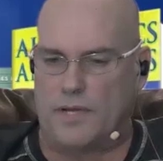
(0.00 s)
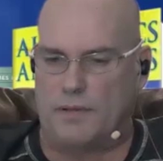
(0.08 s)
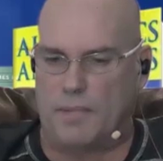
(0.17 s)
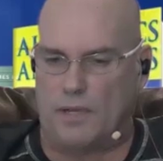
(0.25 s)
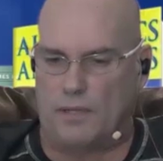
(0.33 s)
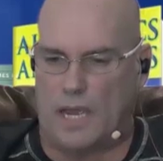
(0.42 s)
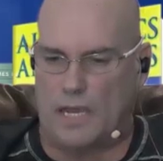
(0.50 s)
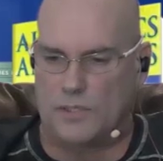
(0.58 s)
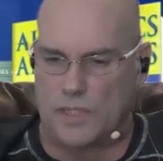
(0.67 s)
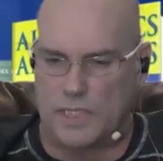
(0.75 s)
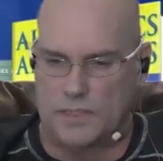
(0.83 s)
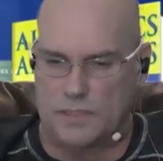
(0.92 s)
email
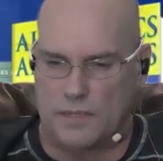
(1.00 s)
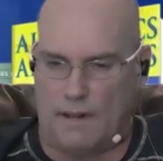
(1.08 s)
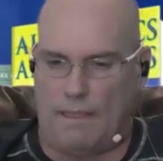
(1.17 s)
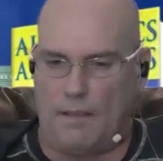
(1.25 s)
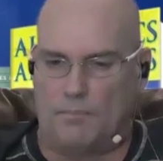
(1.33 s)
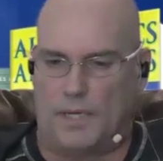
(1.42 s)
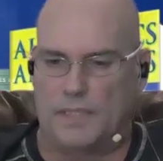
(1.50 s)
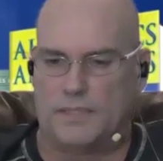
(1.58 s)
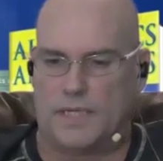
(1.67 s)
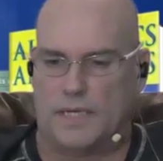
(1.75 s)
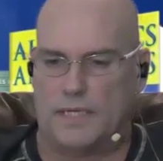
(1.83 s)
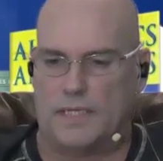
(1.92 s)
address by
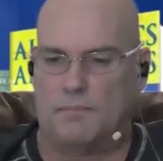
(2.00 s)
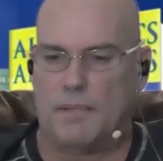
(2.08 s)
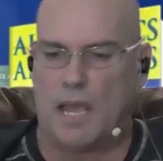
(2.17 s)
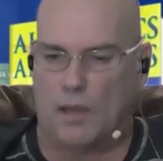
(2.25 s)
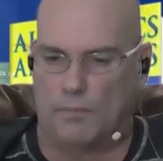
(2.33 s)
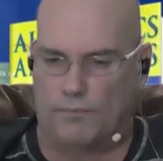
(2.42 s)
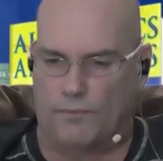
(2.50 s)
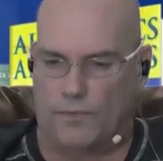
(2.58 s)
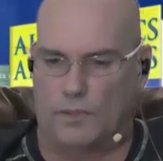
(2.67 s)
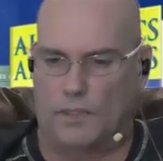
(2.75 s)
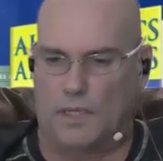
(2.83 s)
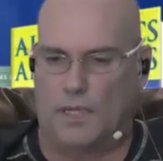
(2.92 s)
sending them
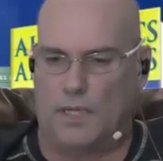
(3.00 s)
helpful